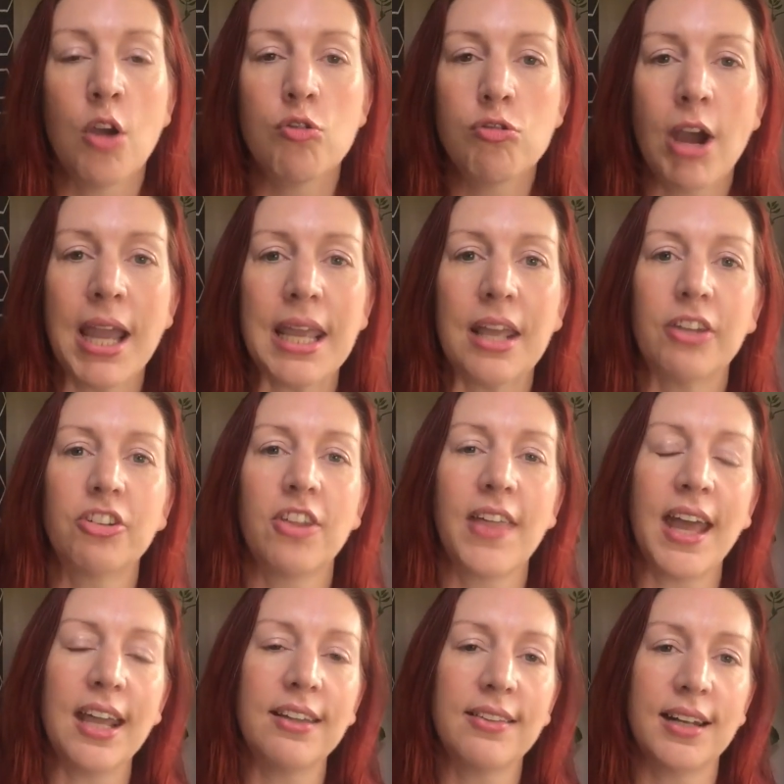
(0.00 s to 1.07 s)
Right, so
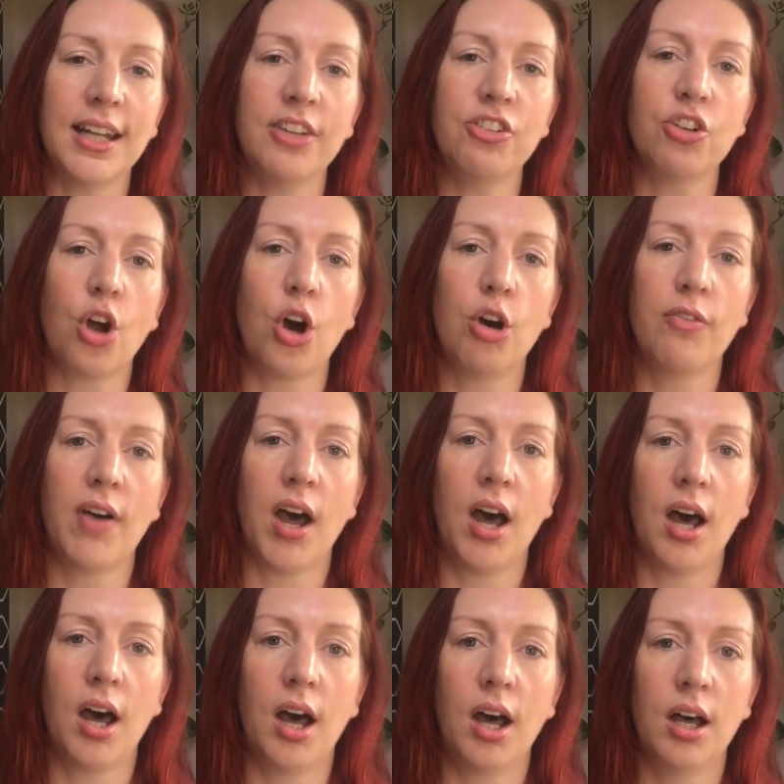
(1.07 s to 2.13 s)
that is the list of
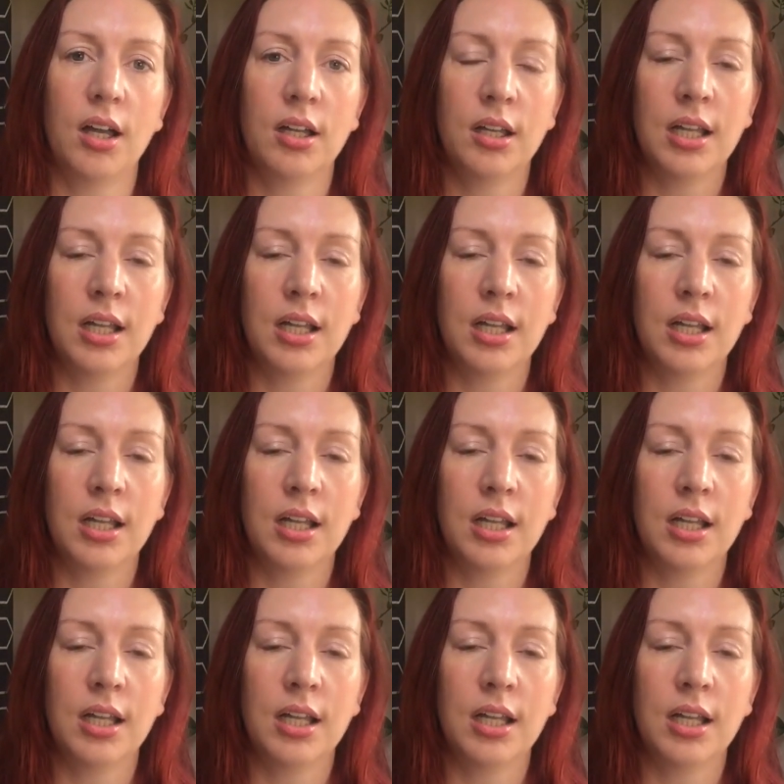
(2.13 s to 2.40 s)
our